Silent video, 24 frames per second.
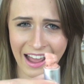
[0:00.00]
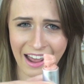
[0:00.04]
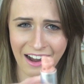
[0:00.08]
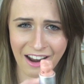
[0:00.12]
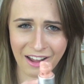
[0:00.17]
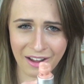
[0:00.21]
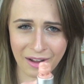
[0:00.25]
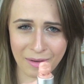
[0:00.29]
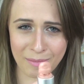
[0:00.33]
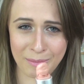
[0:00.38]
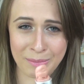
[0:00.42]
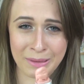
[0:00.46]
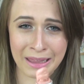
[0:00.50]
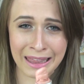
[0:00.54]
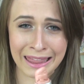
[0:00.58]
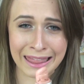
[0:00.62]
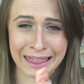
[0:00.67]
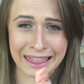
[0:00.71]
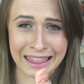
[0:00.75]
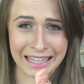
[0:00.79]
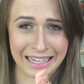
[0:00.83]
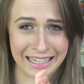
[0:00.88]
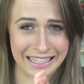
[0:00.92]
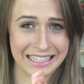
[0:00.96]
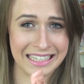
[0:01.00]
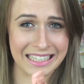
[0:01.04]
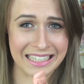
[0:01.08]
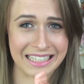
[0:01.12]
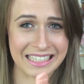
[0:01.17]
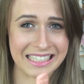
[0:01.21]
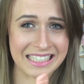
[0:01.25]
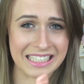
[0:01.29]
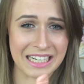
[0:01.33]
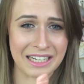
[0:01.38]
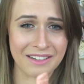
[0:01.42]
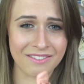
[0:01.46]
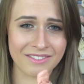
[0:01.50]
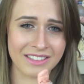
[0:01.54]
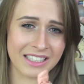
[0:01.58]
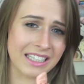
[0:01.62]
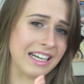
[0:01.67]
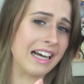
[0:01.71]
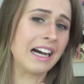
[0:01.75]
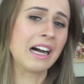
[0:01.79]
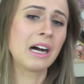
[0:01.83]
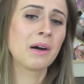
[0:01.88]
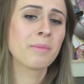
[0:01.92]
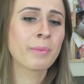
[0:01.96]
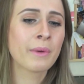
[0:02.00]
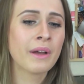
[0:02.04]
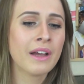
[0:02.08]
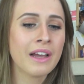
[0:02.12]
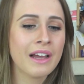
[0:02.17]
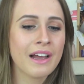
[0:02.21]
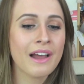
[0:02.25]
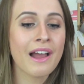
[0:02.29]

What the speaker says: and I completely stuffed it up.